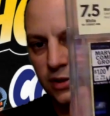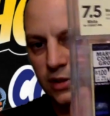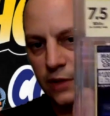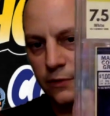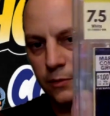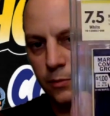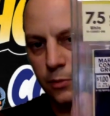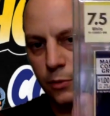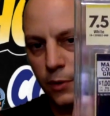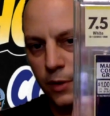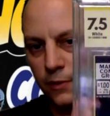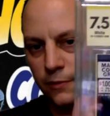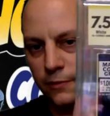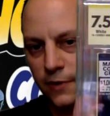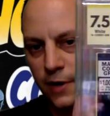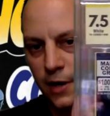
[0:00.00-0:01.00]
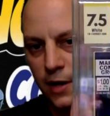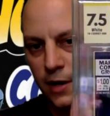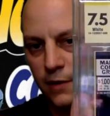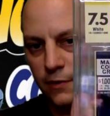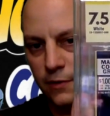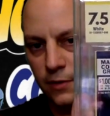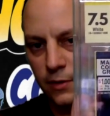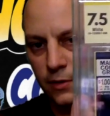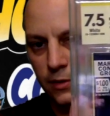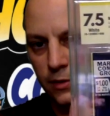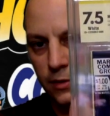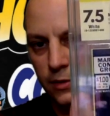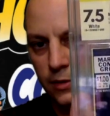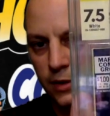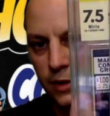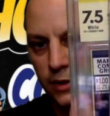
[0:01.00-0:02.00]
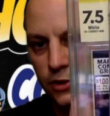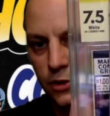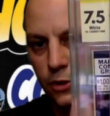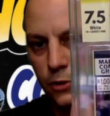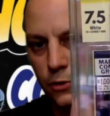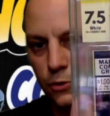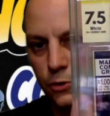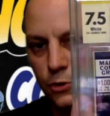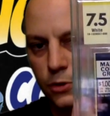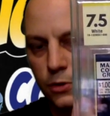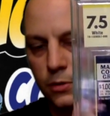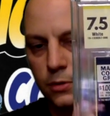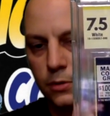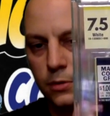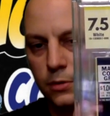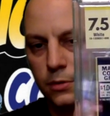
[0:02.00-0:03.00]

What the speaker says: the 7.5. It's huge.